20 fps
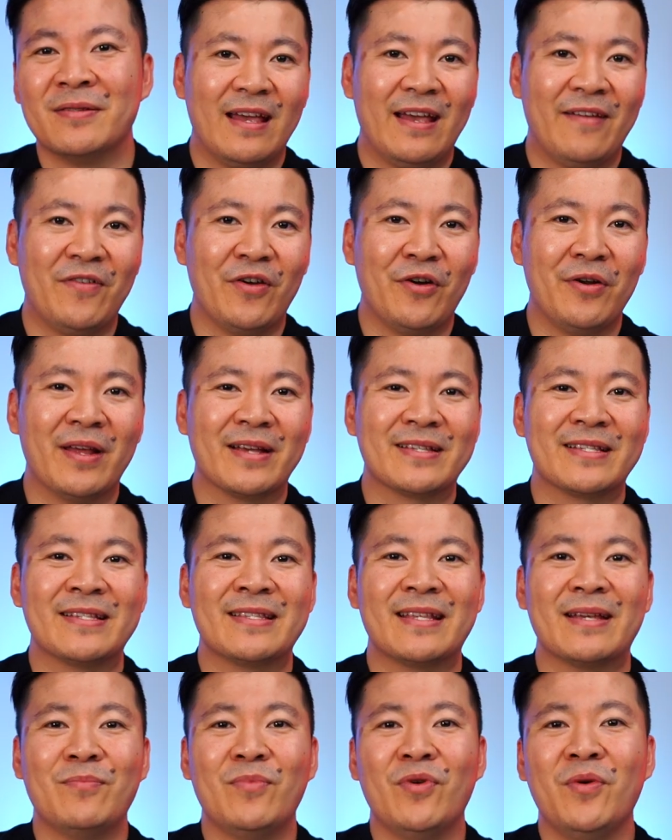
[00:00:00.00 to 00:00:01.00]
If you're an
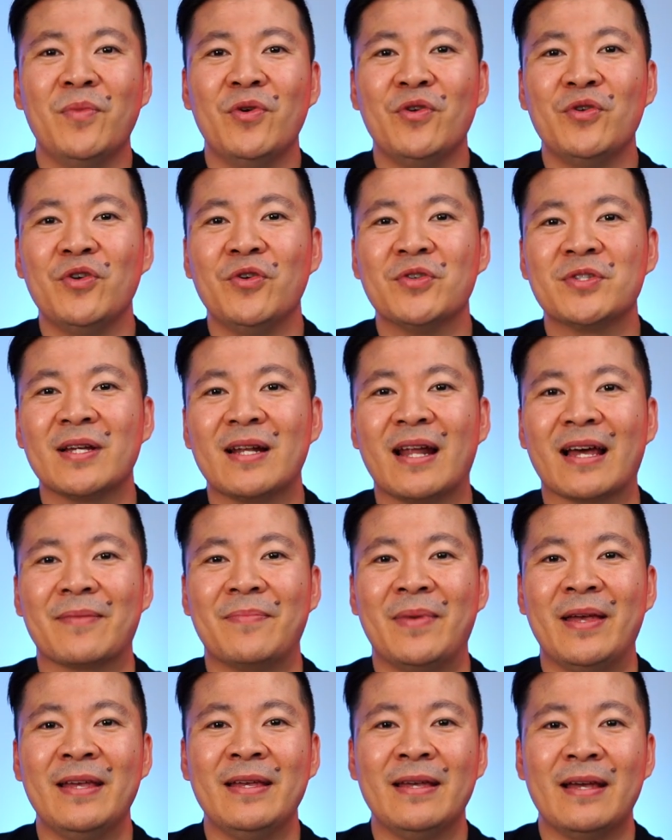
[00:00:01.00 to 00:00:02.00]
existing Moomoo user like
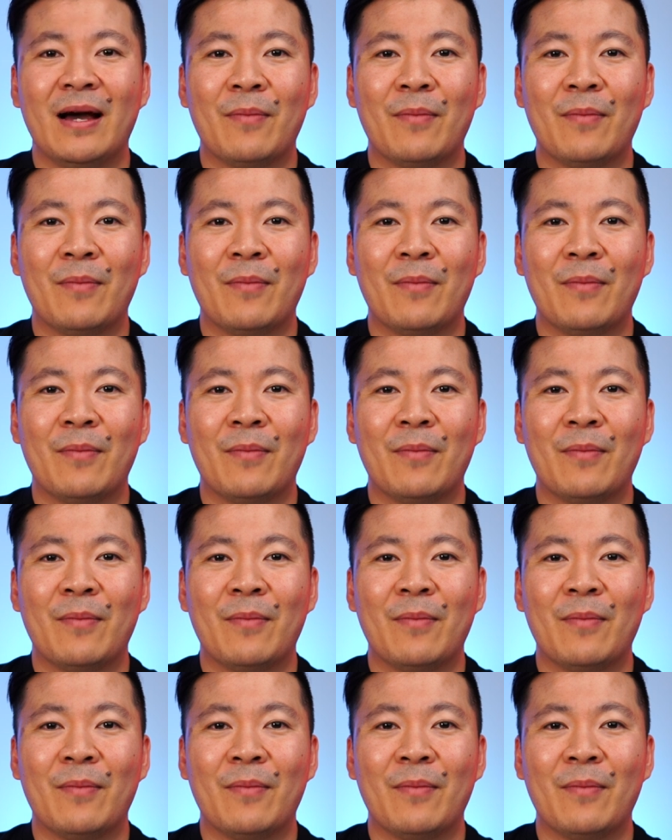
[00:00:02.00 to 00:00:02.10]
me,